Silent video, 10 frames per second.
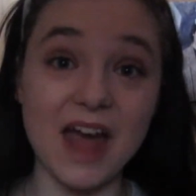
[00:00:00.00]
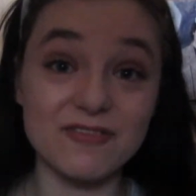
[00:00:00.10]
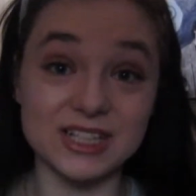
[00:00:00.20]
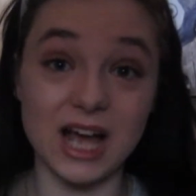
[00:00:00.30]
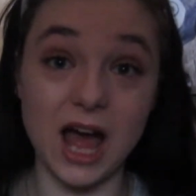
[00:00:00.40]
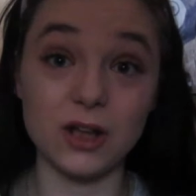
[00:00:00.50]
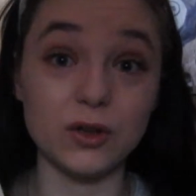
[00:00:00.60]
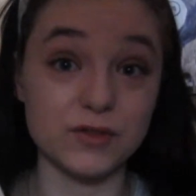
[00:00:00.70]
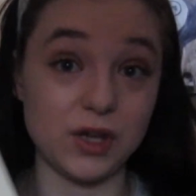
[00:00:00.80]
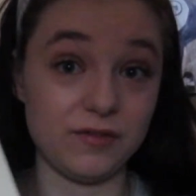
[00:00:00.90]
Every time, I
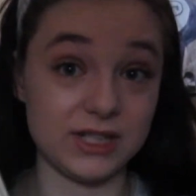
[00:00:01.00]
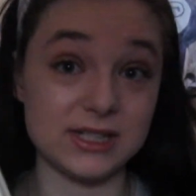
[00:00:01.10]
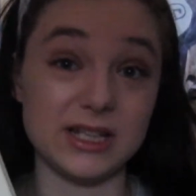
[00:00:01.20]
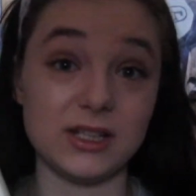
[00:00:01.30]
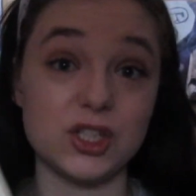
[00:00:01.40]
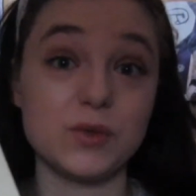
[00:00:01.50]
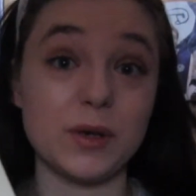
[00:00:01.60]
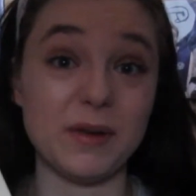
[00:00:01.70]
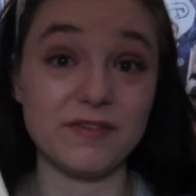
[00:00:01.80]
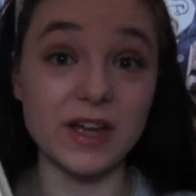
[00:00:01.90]
love Sophie Kinsella. She's one
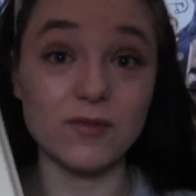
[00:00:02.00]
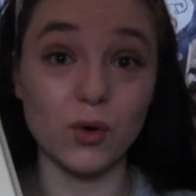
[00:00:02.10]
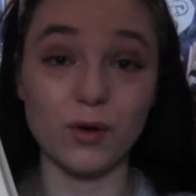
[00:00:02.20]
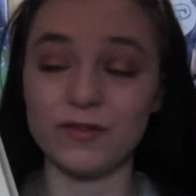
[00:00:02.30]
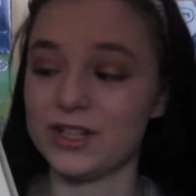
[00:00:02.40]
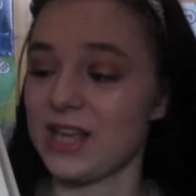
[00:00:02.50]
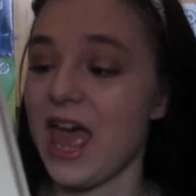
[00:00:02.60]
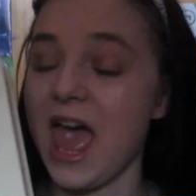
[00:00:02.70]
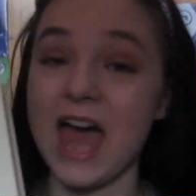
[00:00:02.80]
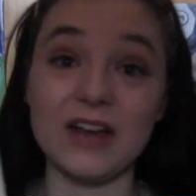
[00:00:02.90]
of my favourite authors,
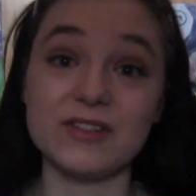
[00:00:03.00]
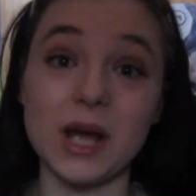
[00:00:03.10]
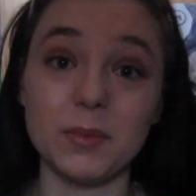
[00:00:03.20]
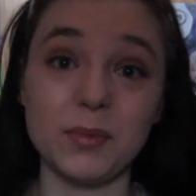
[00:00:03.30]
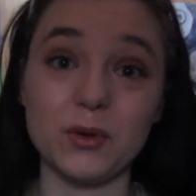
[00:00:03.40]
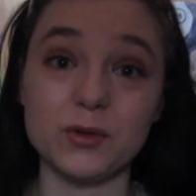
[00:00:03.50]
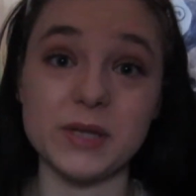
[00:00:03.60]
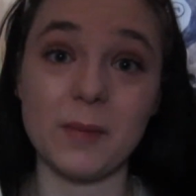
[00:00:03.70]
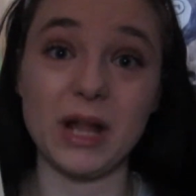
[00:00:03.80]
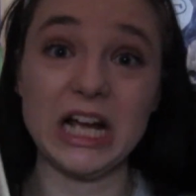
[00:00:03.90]
and every time a book comes
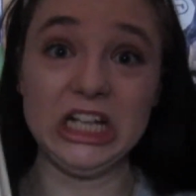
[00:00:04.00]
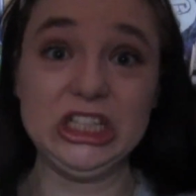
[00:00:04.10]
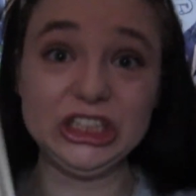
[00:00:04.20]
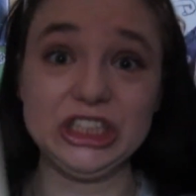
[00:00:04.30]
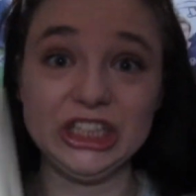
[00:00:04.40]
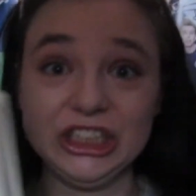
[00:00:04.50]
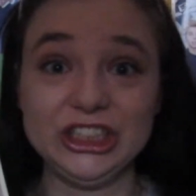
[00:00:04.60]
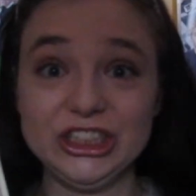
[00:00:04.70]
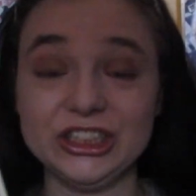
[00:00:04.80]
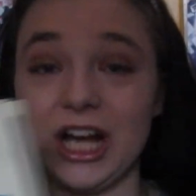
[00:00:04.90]
out, I'm like, I need to get
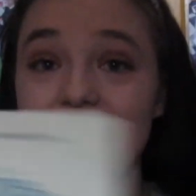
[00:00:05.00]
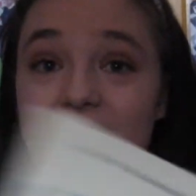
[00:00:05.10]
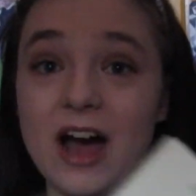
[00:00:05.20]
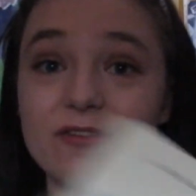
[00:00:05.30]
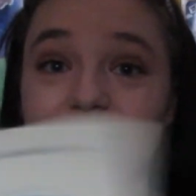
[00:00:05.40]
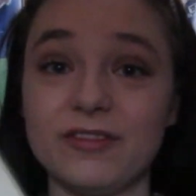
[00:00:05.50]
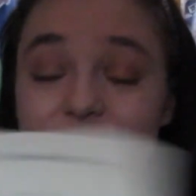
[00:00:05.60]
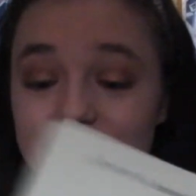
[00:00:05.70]
it, and I have.